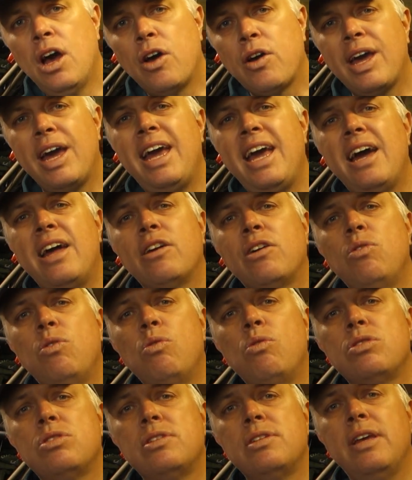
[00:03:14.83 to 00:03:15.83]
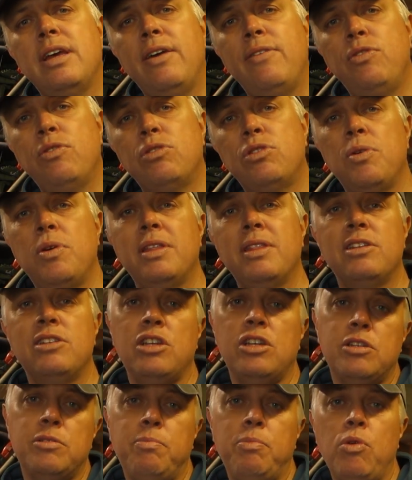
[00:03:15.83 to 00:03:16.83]
Okay, and of course, if you're doing this
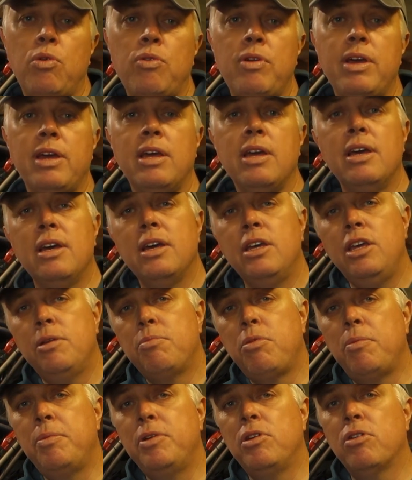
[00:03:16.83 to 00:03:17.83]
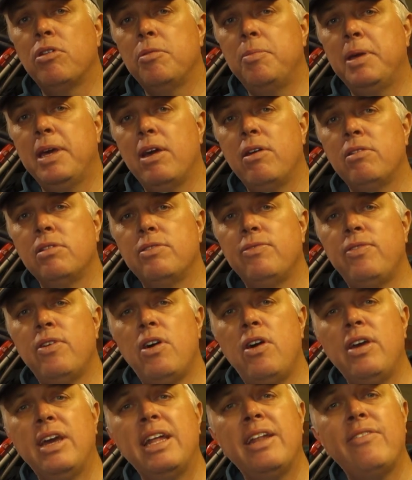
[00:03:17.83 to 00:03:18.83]
exploring, you're probably not going to be going as
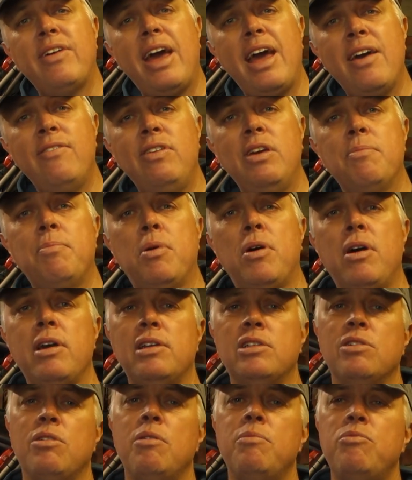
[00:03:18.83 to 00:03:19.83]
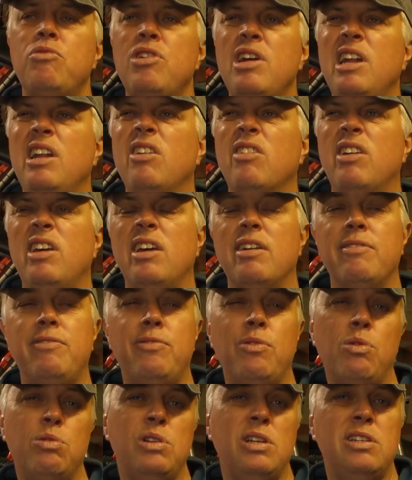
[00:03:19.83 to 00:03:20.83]
far, you're going to have a heavier bike. So I'm really looking at
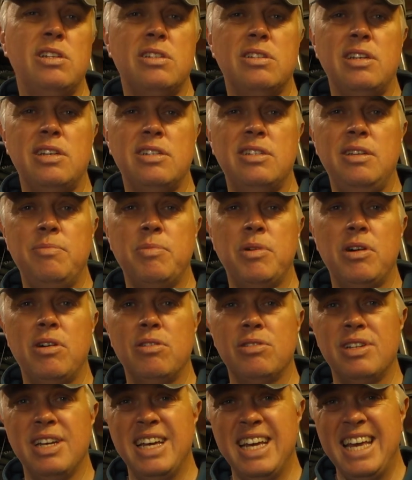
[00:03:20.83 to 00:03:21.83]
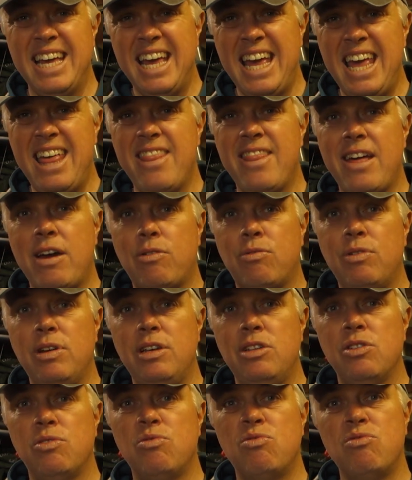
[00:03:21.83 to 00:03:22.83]
40 to 60 miles in that
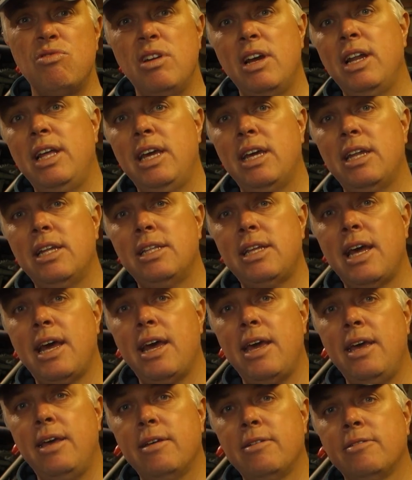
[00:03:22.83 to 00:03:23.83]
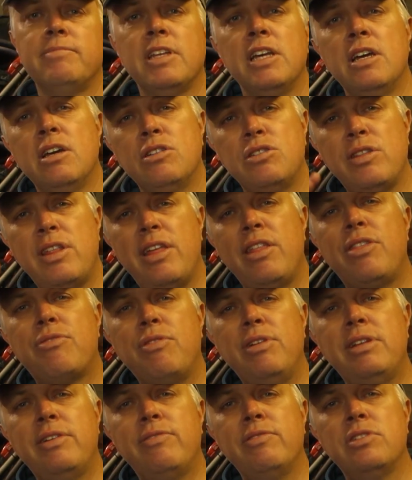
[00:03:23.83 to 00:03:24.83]
region, really in a day. So they're the
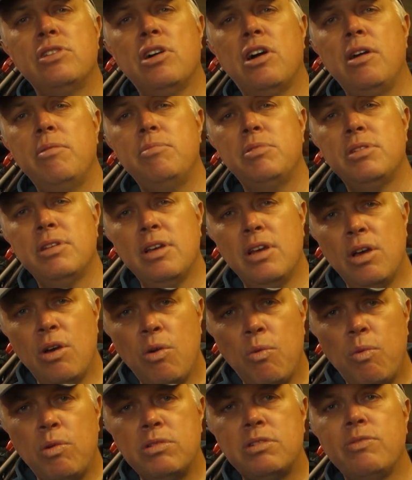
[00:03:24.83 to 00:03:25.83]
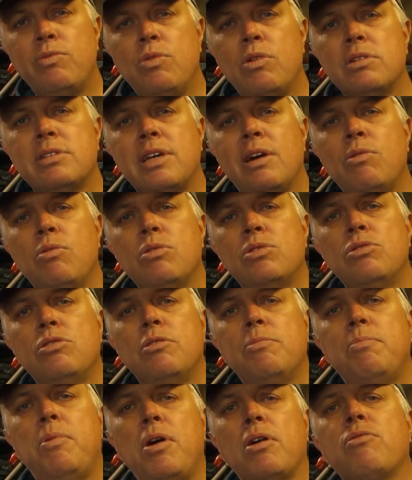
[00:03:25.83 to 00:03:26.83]
three different types. Once I've worked out what
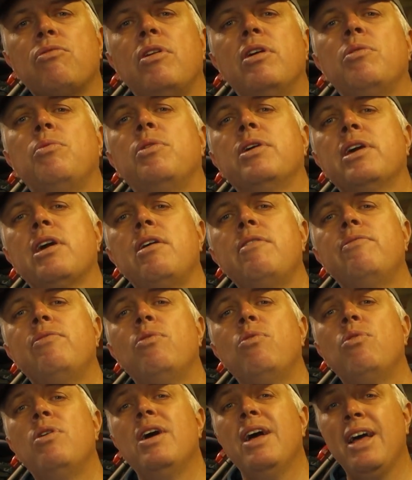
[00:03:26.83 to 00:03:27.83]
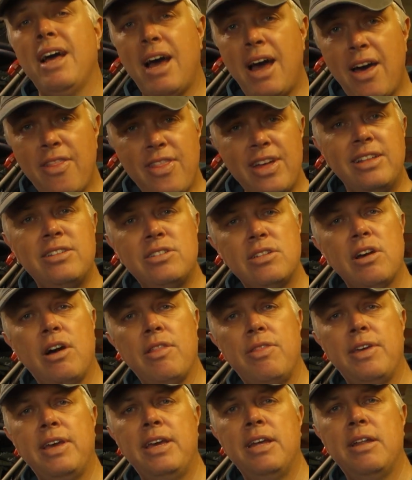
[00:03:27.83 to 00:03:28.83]
sort of bike ride I want to go for, I then
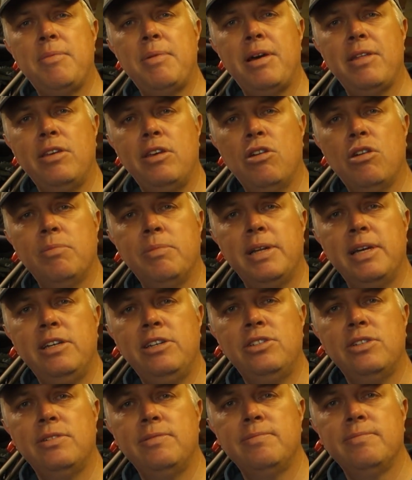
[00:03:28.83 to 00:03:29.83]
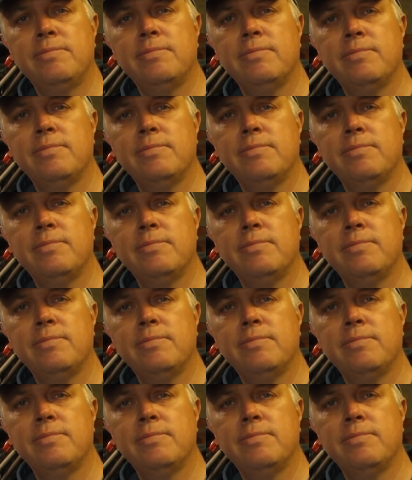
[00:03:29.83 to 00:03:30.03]
start thinking about the accommodation.